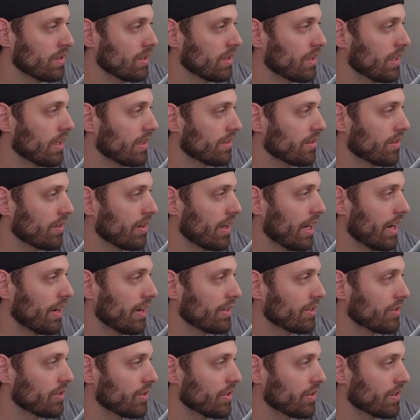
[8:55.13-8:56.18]
And so now,
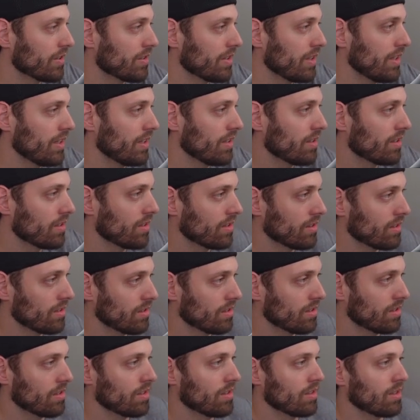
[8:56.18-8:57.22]
as you can see,
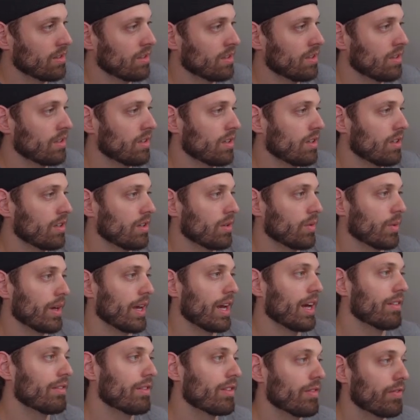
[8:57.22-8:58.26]
we
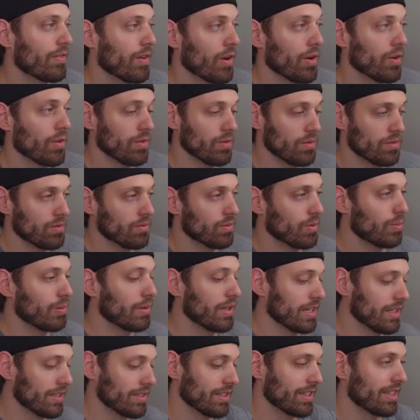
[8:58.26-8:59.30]
have the phone
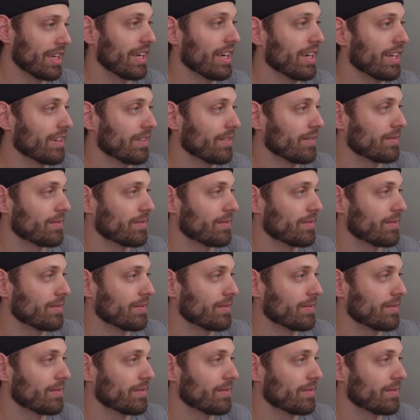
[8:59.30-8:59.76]
replaced again.